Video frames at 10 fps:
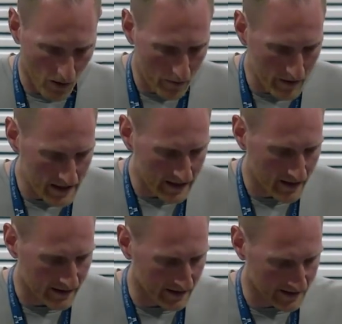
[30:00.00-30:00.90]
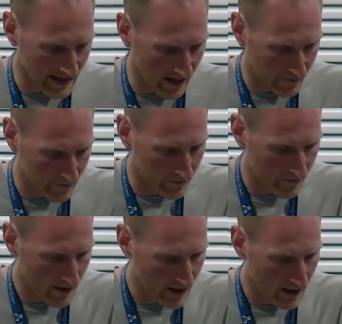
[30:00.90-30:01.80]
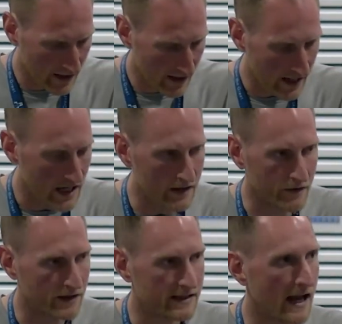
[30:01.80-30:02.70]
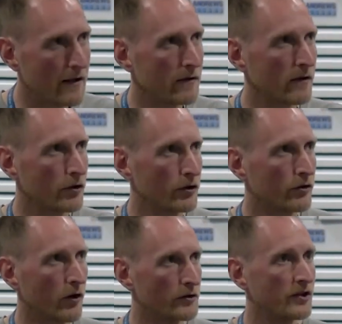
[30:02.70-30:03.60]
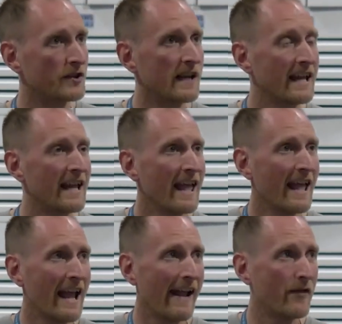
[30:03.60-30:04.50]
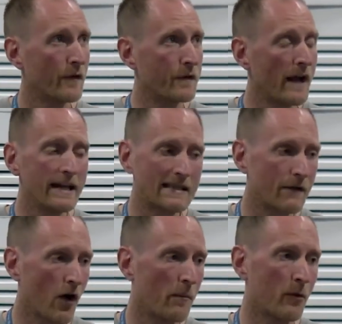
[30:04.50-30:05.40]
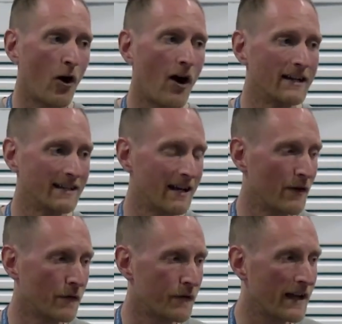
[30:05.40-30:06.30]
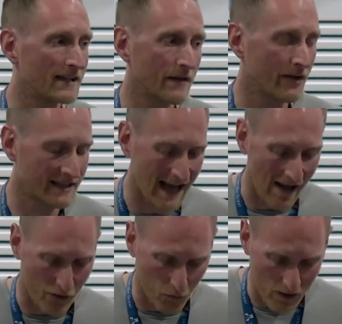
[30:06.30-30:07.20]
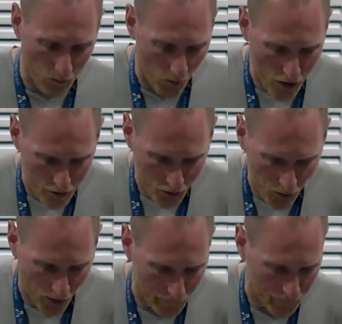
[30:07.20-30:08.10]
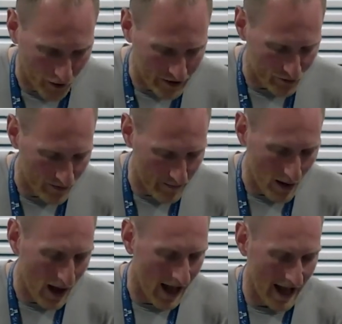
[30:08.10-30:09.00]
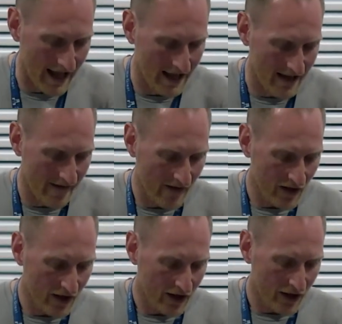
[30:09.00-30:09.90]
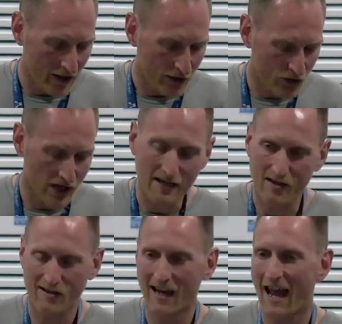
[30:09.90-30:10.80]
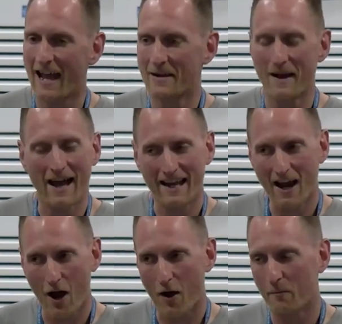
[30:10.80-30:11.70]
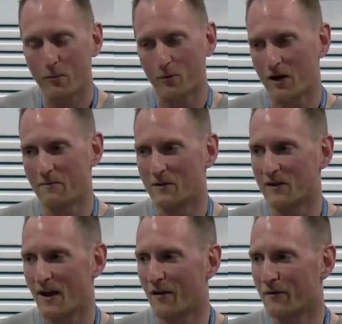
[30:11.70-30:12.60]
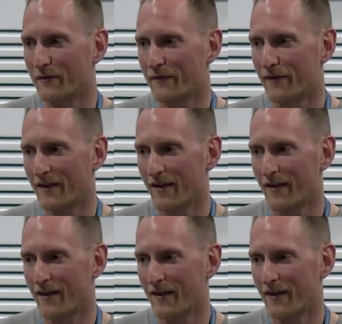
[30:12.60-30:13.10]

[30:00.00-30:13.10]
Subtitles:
obedient to death, even death on a cross. You see, in the face of our pride and in the face of a debt that we were not qualified to repay, Jesus came and he humbled himself